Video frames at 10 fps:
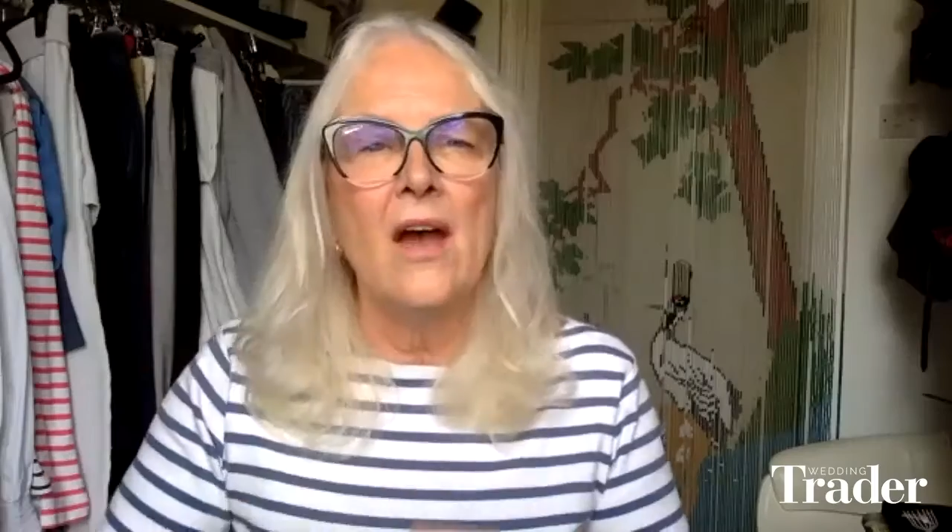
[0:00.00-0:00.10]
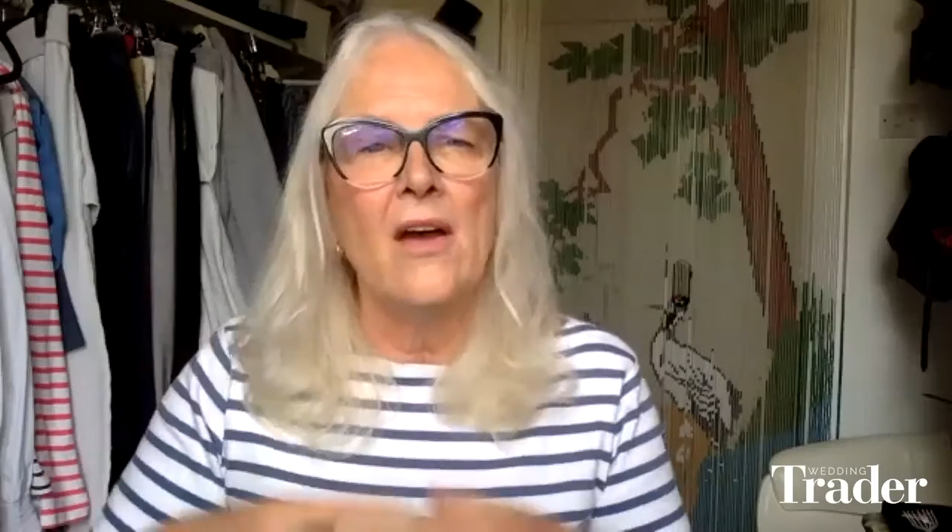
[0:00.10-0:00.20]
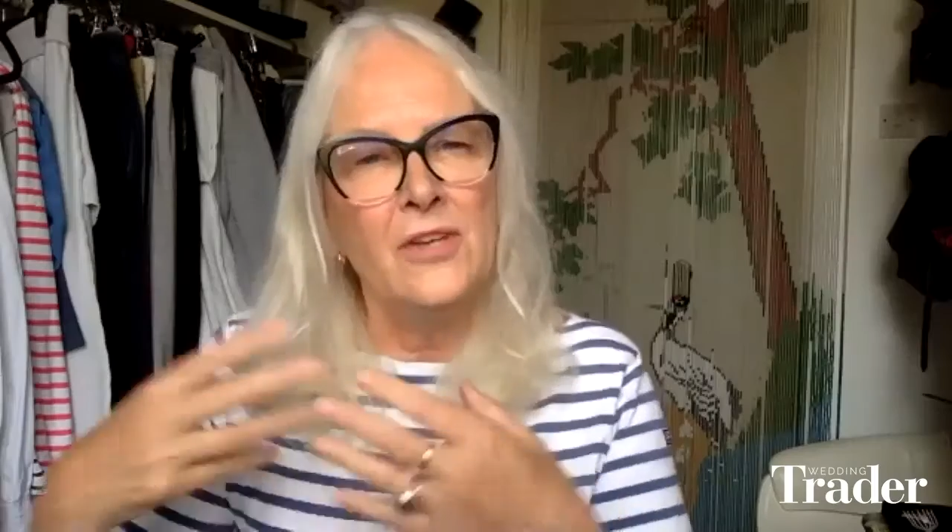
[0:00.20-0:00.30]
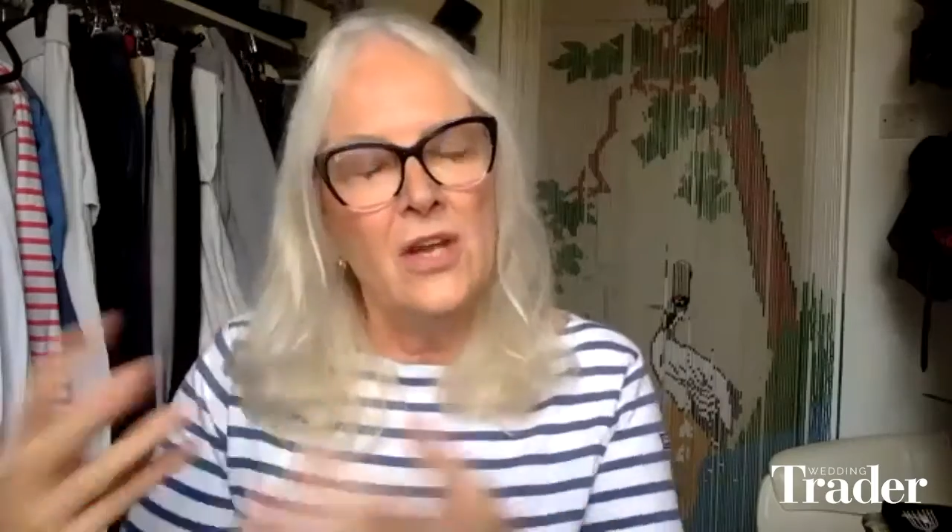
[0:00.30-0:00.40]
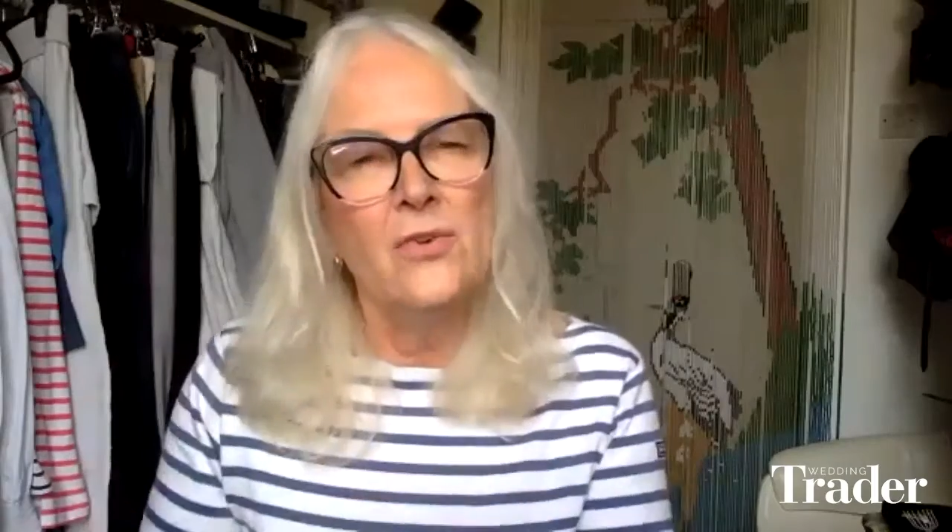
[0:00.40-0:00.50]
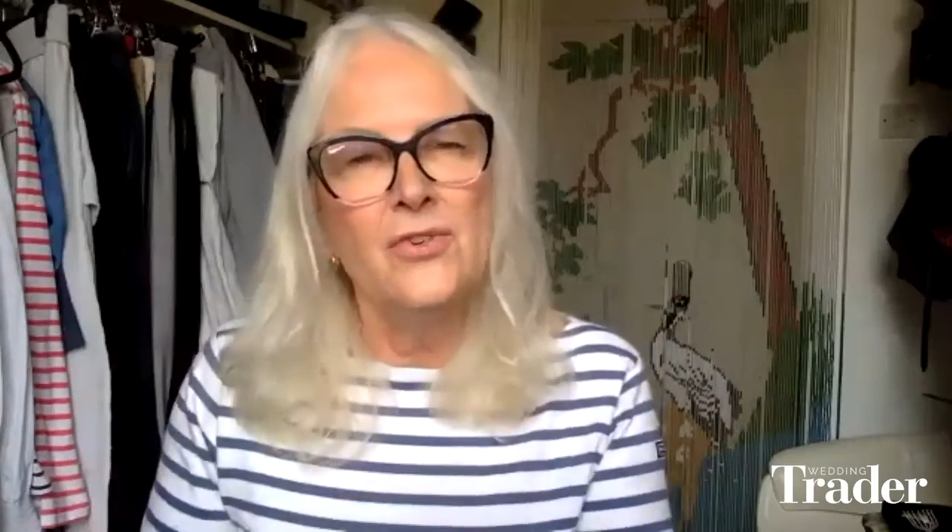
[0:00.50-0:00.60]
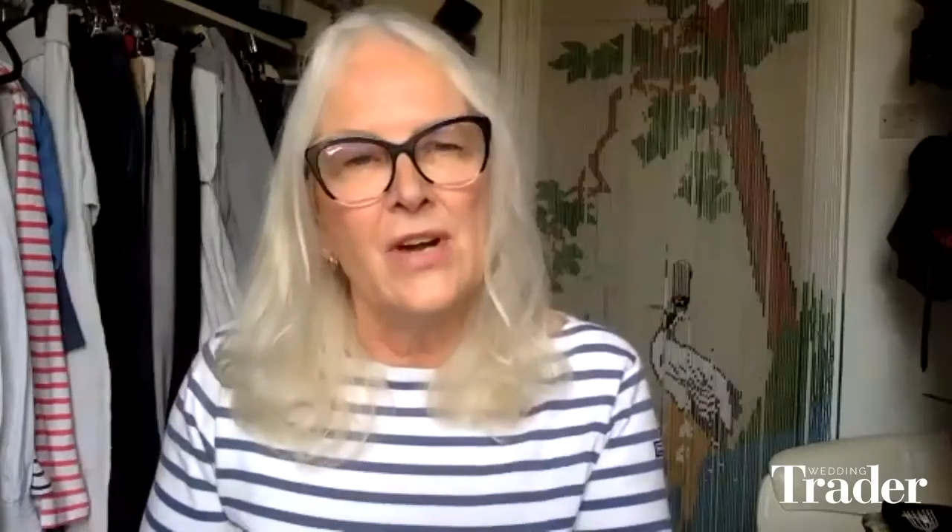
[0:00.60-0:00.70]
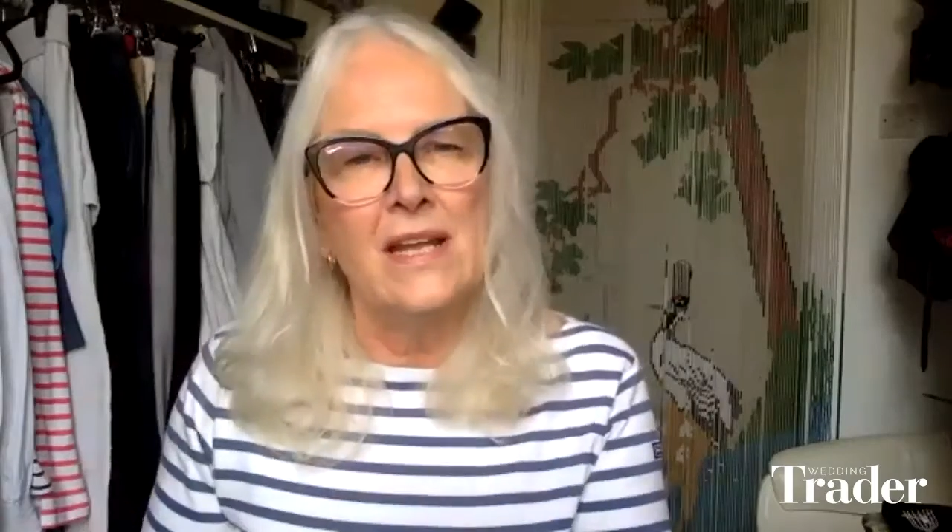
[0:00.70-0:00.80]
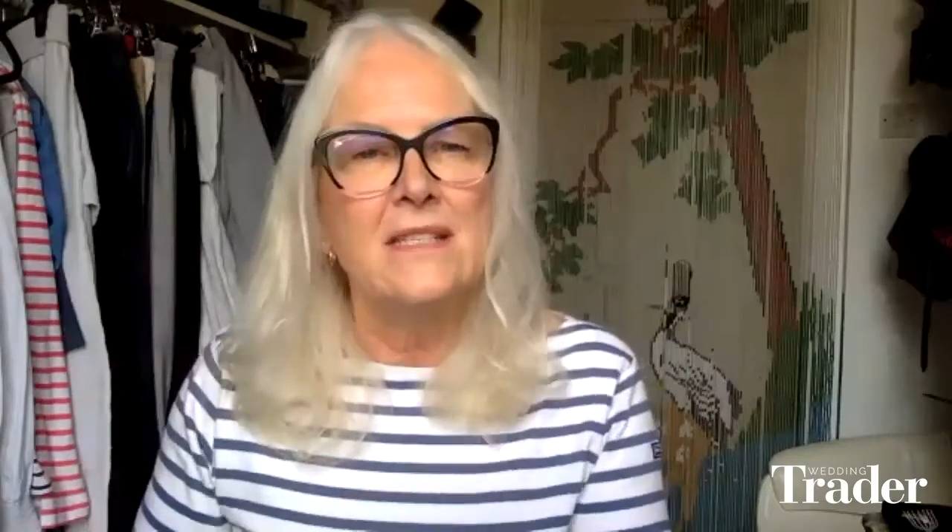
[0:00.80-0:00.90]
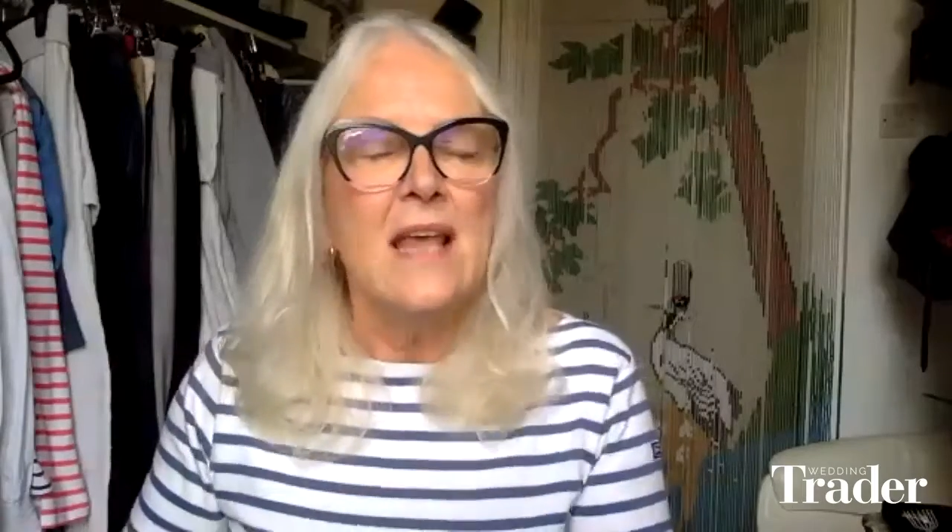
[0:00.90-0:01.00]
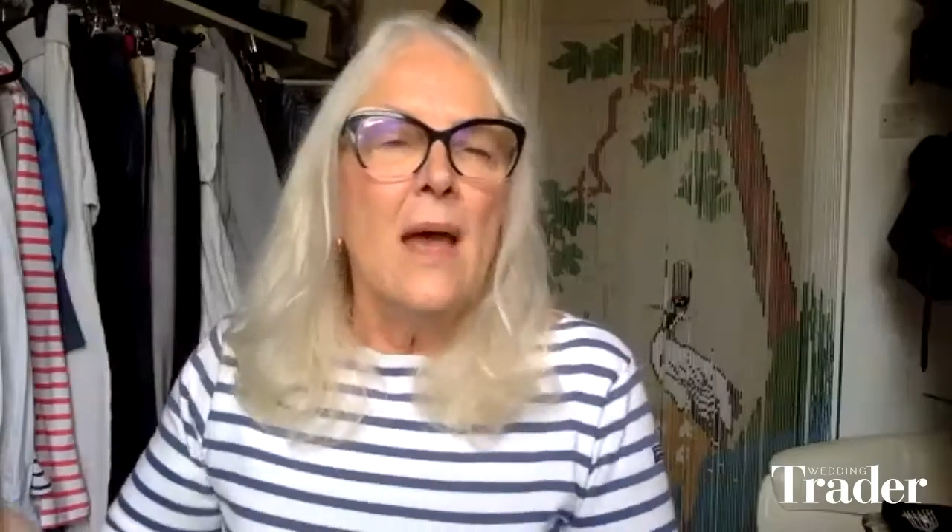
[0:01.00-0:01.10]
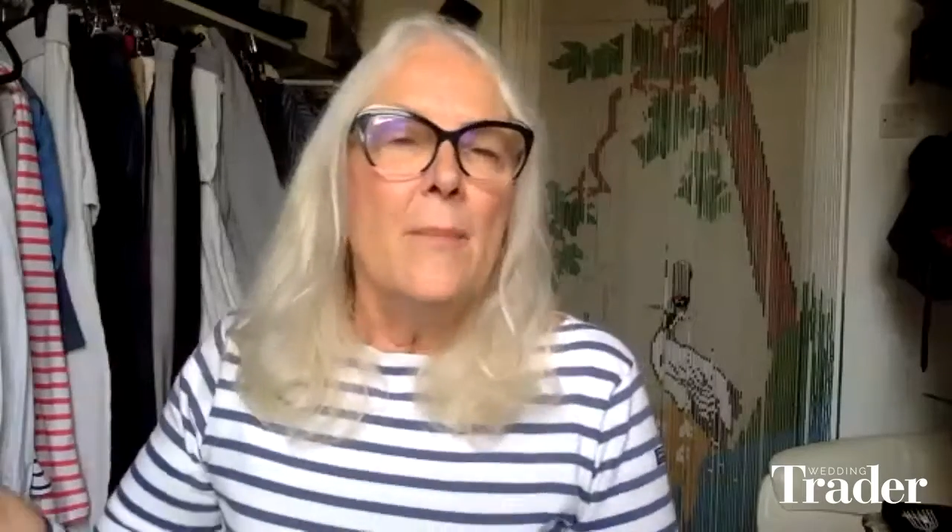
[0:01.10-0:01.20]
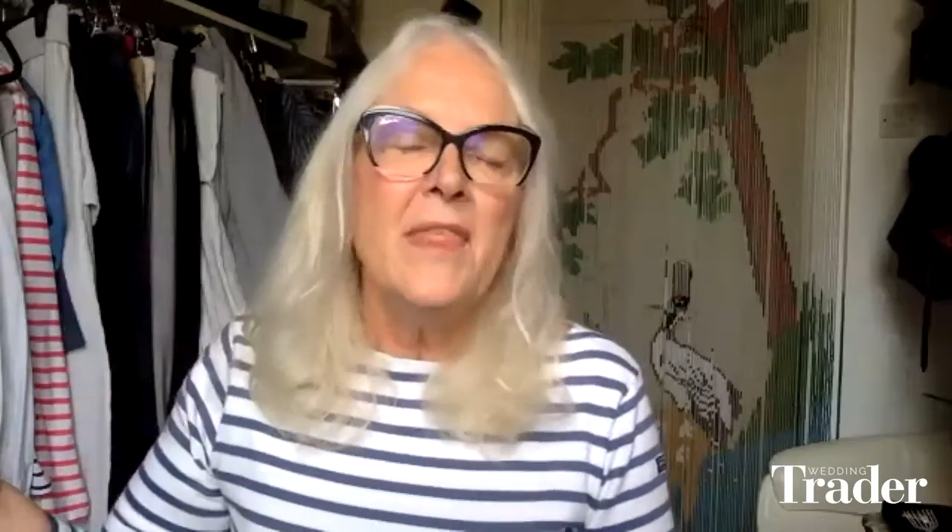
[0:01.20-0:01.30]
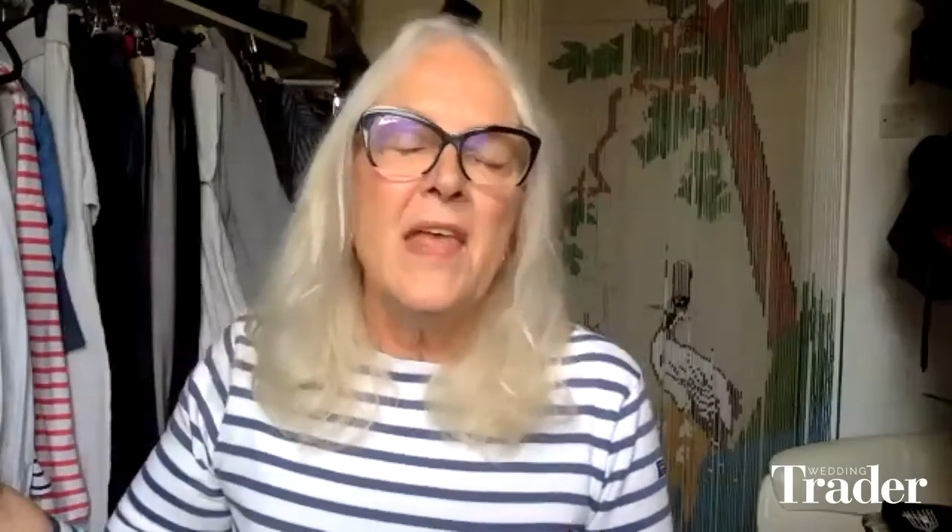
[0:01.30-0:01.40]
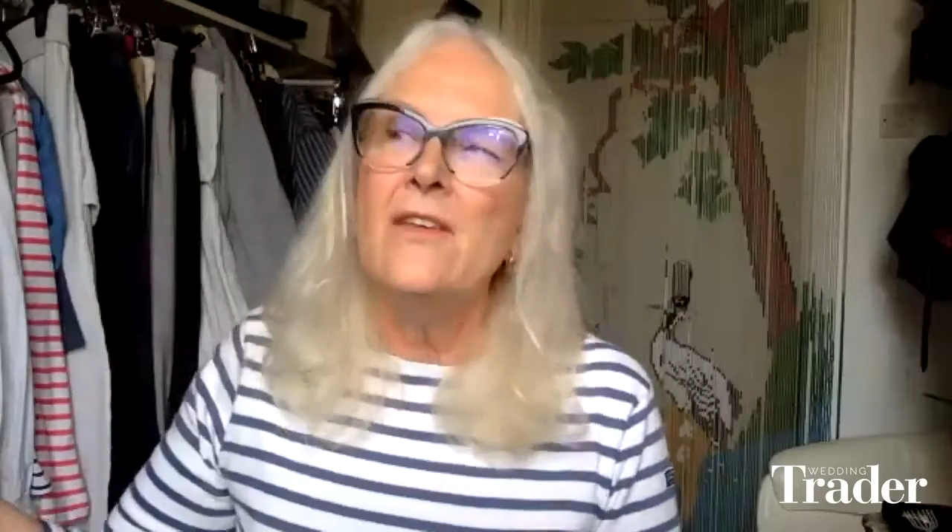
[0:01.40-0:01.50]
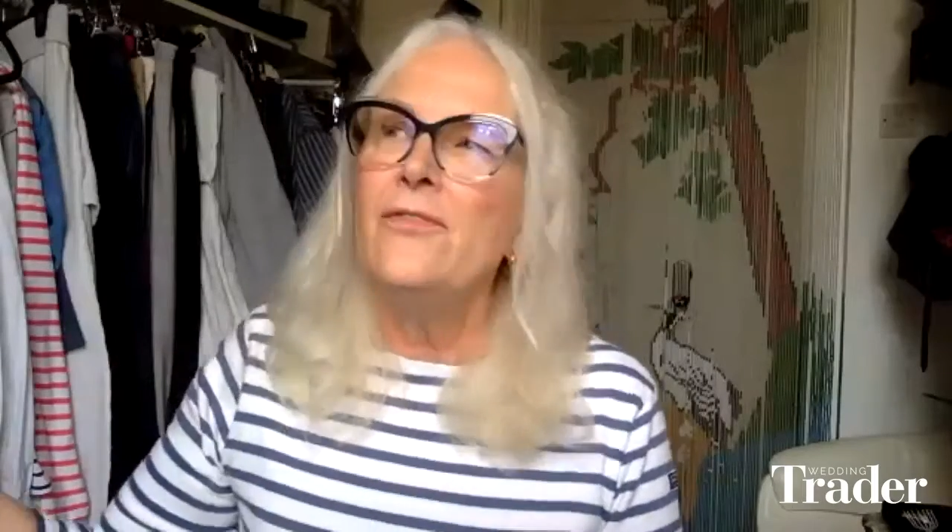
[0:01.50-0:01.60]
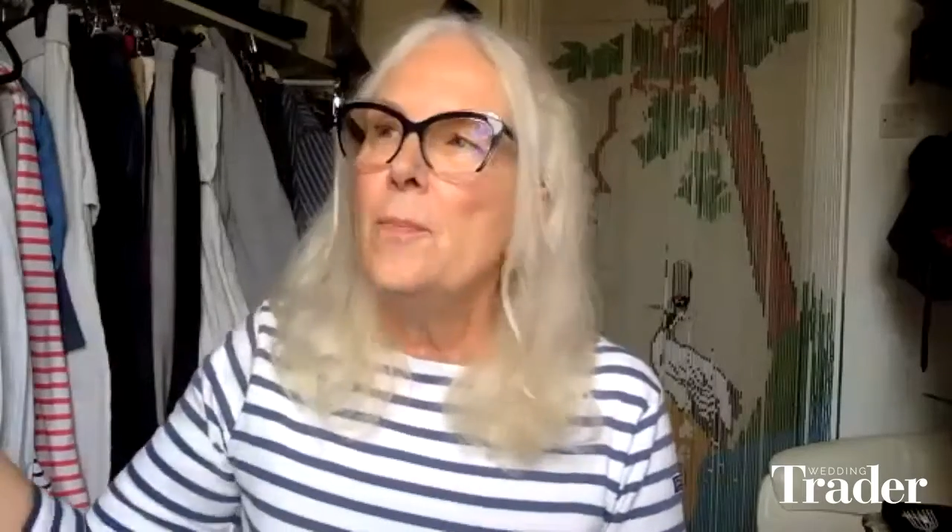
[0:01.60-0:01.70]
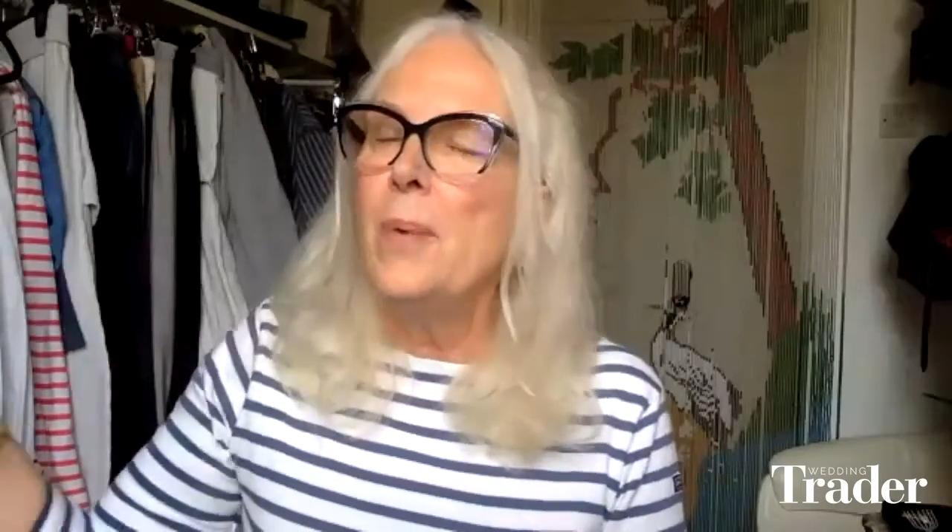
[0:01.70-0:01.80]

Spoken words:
of new trends. But then if you